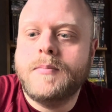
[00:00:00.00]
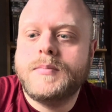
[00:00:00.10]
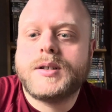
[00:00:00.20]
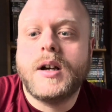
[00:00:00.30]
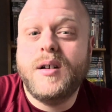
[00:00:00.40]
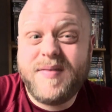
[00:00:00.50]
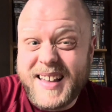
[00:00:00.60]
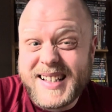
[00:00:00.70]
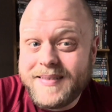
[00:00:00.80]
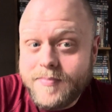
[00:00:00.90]
So
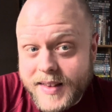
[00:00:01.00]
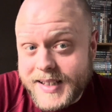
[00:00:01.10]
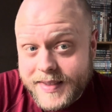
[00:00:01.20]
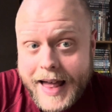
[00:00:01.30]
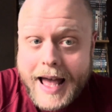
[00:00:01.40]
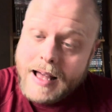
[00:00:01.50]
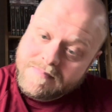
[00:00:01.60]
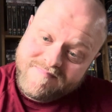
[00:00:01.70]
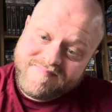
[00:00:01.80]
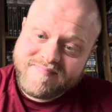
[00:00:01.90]
there's that
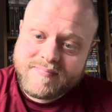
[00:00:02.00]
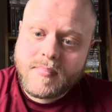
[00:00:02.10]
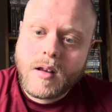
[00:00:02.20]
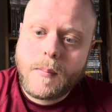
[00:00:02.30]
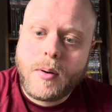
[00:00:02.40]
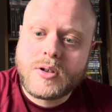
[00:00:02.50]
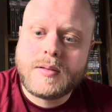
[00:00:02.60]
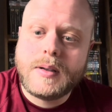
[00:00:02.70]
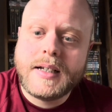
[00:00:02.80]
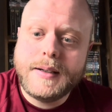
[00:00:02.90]

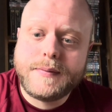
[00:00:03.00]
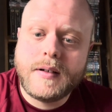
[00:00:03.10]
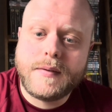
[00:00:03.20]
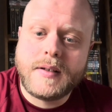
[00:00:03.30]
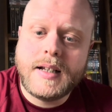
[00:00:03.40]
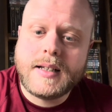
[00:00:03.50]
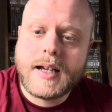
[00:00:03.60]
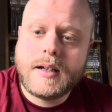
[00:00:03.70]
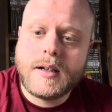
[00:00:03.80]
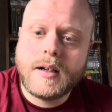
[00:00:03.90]
possibly for
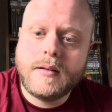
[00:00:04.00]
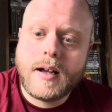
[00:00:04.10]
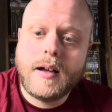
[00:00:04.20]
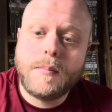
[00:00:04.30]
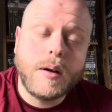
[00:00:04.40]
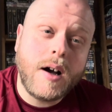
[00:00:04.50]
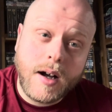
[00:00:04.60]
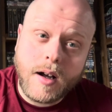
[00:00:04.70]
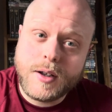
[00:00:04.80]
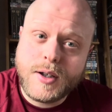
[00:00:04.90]
Nintendo, but
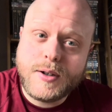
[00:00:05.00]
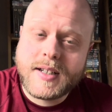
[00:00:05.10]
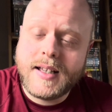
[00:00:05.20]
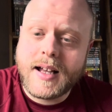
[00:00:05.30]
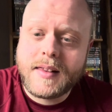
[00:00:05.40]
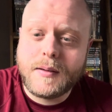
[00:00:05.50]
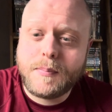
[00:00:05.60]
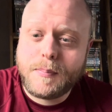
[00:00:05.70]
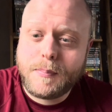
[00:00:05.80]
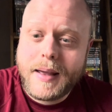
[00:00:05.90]
I do see that the
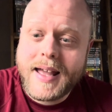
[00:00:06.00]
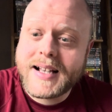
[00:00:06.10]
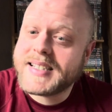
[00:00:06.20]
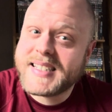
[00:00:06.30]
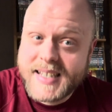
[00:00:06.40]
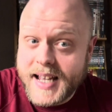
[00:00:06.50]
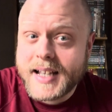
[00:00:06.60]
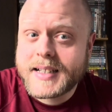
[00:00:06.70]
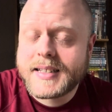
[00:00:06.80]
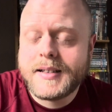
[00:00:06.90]

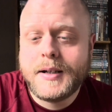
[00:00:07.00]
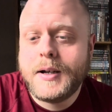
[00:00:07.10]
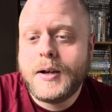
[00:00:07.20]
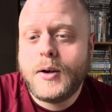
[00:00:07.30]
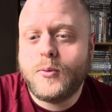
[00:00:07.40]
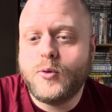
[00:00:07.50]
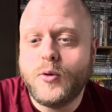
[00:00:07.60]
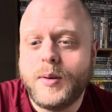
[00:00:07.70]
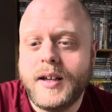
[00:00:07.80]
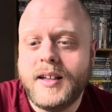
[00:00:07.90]
PS6 will
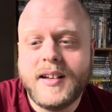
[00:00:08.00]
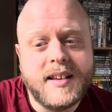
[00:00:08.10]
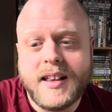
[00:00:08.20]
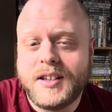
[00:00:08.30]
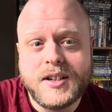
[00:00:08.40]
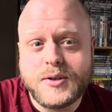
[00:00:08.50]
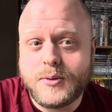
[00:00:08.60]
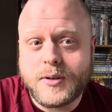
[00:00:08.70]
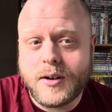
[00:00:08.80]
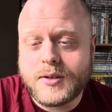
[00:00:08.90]
be a digital
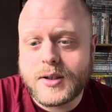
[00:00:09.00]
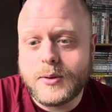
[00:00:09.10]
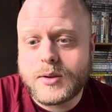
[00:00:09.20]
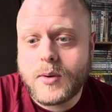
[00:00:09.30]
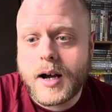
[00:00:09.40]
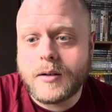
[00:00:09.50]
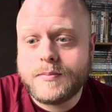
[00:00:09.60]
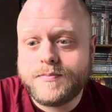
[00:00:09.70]
console as well.